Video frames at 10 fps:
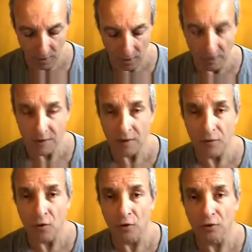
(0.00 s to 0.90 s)
It's a
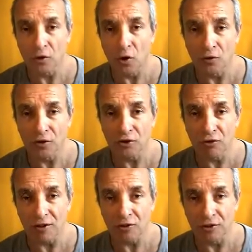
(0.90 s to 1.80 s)
thought
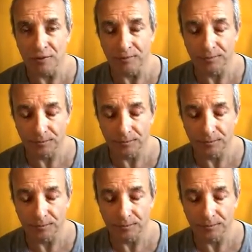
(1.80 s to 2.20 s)
construction.